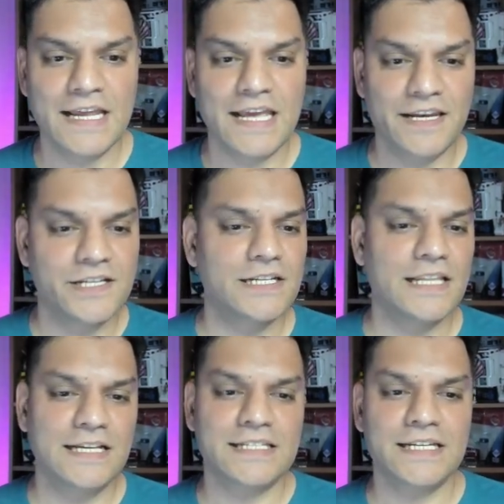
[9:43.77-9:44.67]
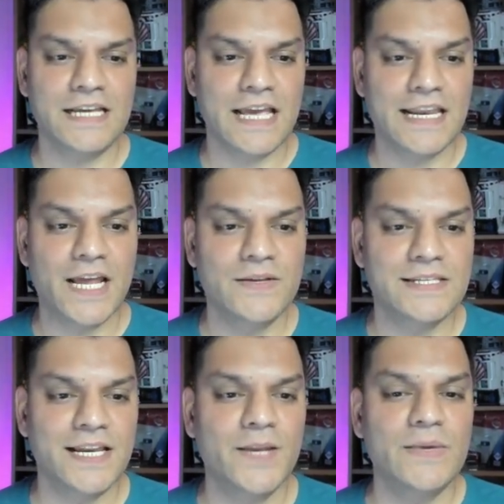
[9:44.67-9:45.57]
initializing, and now it's
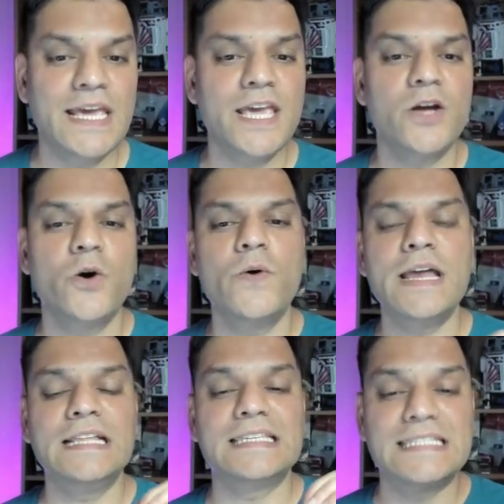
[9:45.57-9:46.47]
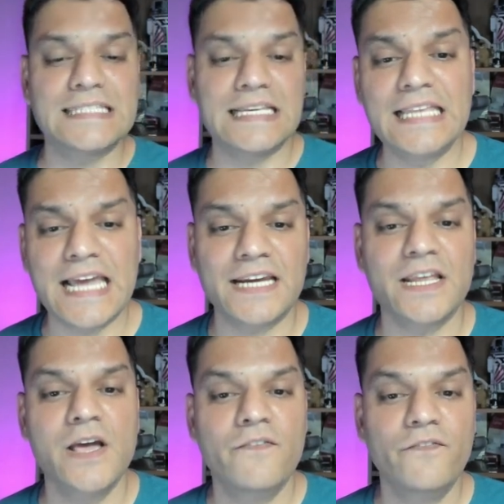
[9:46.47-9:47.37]
telling me, hey, go ahead and select
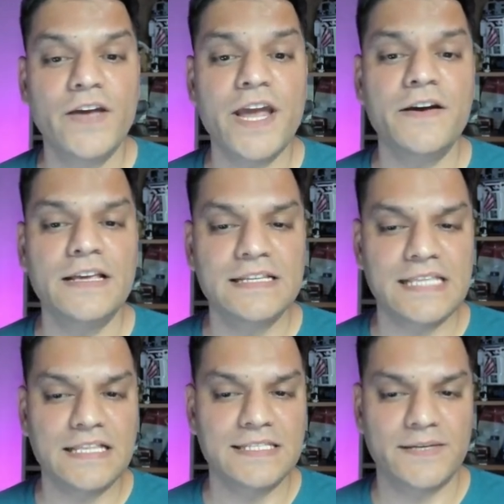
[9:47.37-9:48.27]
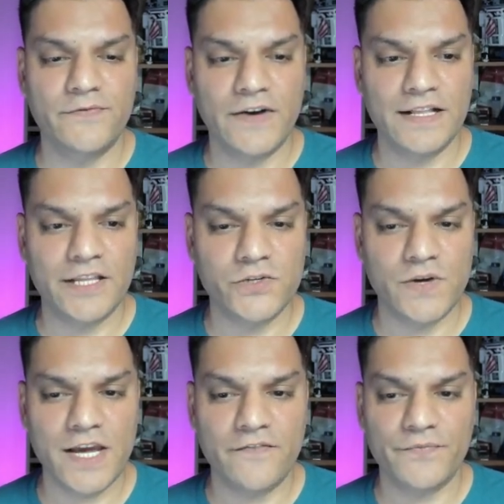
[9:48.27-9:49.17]
where is that zip file that you
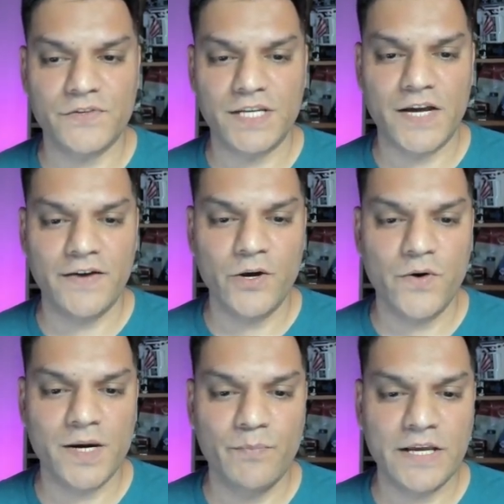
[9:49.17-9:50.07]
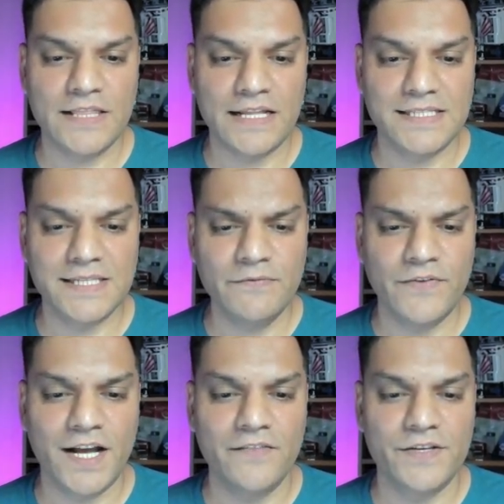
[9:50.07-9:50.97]
have. So now I go ahead and pick that zip
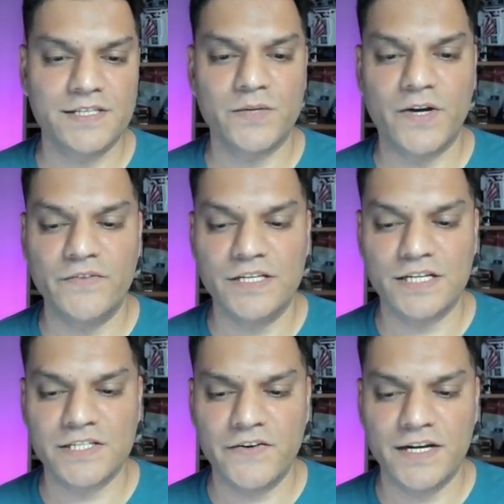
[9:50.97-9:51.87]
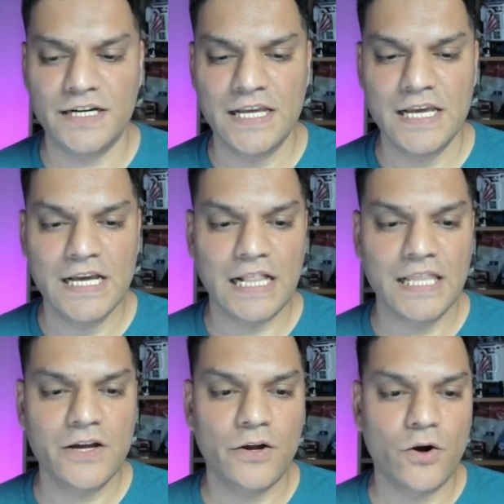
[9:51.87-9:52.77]
file, which is the one we just created,
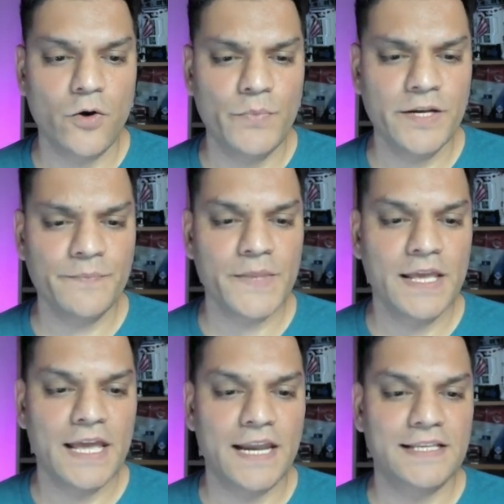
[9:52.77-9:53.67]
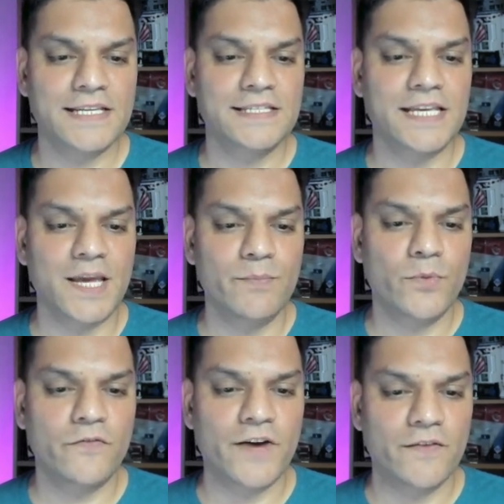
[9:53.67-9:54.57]
click on open, and it says the
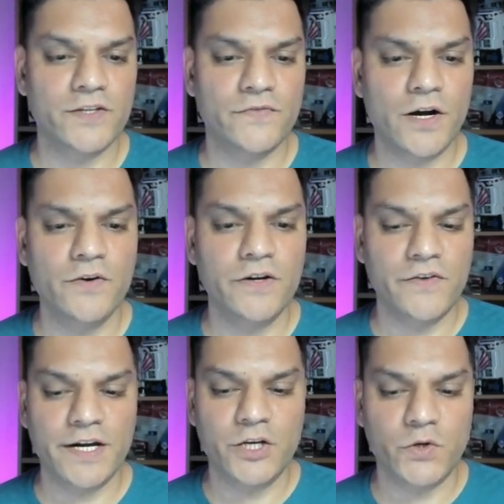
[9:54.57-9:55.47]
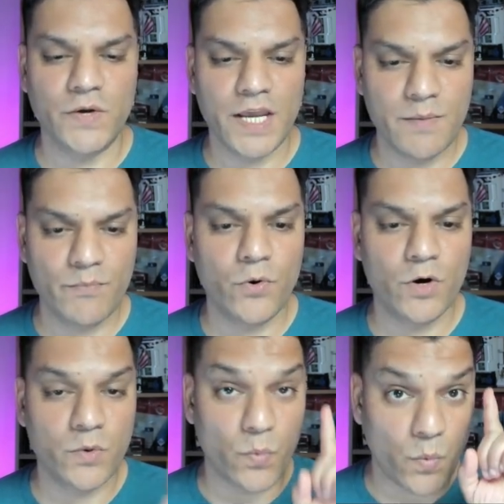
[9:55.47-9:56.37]
import file was found, ready to
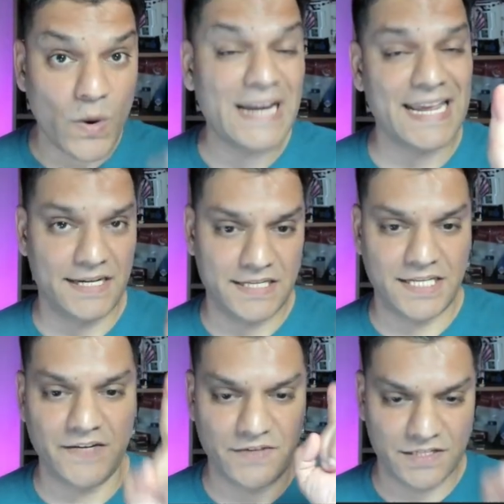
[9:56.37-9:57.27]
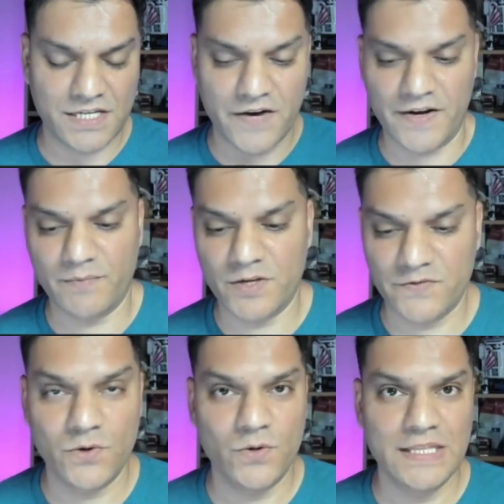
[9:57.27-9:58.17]
import one entity, which is correct because
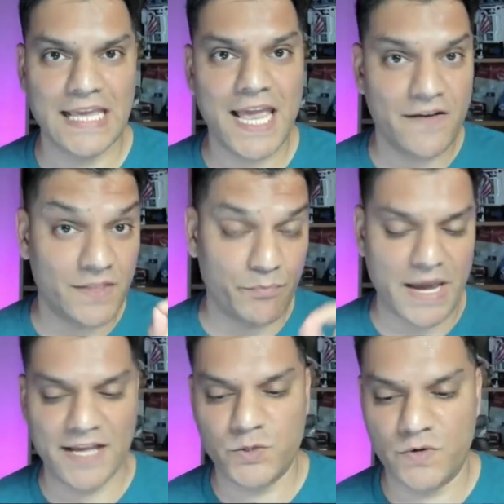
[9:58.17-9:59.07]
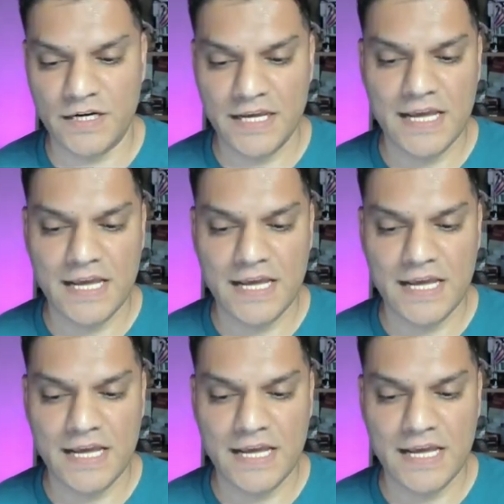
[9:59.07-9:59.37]
we only have the badge one.